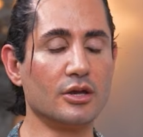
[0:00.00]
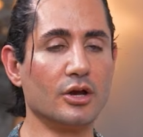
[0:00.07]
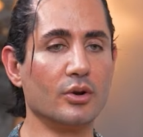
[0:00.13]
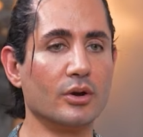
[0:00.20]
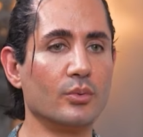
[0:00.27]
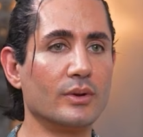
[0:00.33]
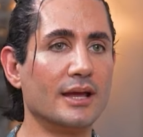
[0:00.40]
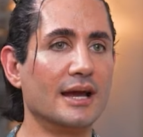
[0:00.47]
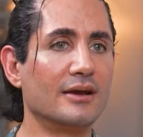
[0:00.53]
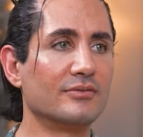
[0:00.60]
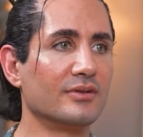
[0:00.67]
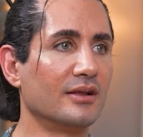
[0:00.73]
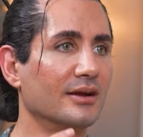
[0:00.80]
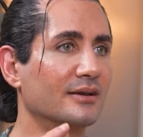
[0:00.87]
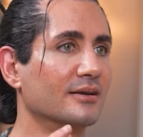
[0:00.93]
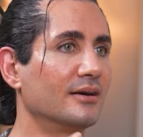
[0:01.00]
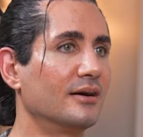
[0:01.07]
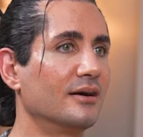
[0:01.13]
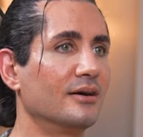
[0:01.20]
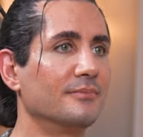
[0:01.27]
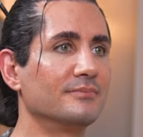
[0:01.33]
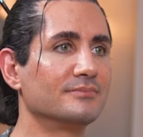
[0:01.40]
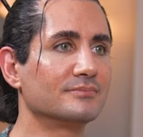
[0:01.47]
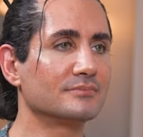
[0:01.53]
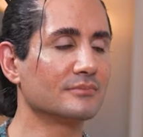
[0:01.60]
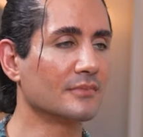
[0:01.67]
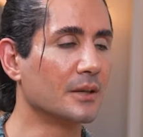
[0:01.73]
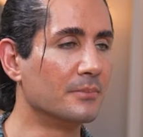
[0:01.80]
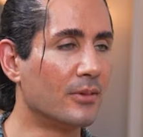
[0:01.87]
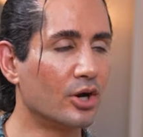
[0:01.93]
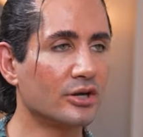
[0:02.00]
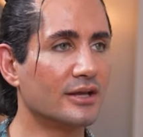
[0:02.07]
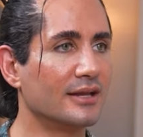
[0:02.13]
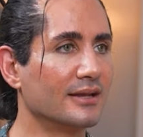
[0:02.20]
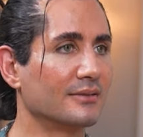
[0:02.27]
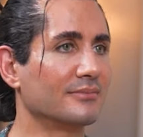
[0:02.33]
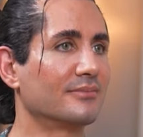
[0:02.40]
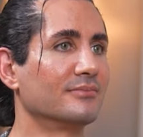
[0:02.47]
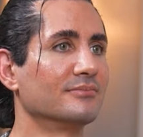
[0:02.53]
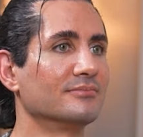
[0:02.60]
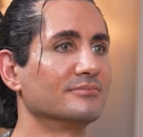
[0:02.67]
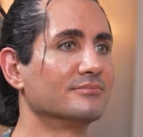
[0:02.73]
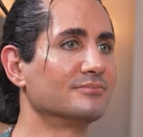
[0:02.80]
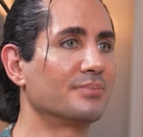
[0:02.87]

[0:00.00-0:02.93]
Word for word: you know, we have like, um, marketing